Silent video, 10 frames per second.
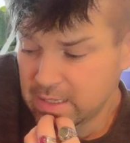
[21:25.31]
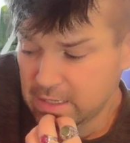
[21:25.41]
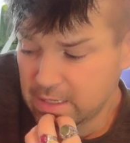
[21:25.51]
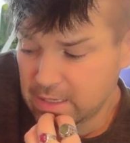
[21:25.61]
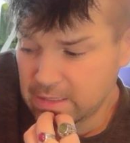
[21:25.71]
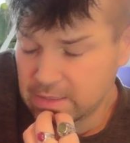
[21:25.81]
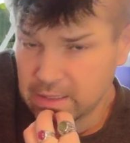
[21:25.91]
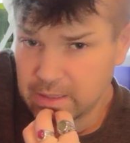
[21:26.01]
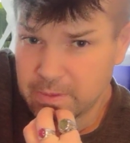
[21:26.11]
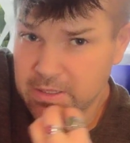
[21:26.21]

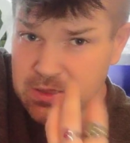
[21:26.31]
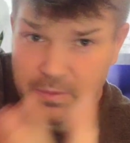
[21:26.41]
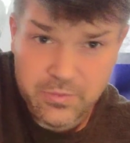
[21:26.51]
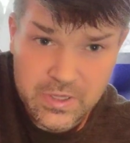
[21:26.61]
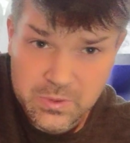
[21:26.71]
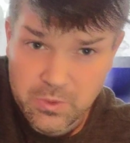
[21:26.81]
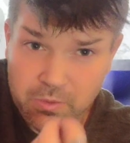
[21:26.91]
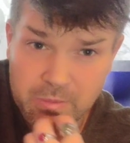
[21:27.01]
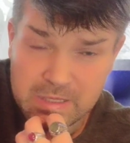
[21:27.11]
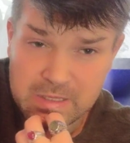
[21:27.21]
And some things were from
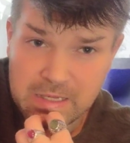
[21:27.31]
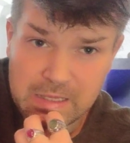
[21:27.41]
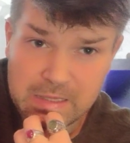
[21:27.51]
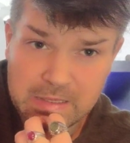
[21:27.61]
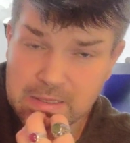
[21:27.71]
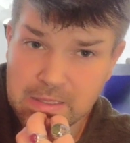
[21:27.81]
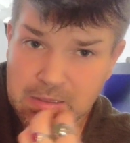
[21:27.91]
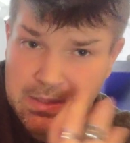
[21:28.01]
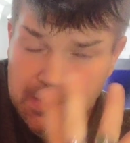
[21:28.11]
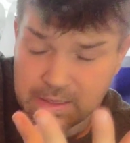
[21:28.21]
the States and
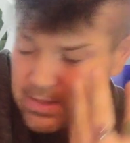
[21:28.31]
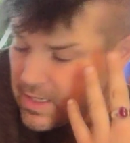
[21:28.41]
things,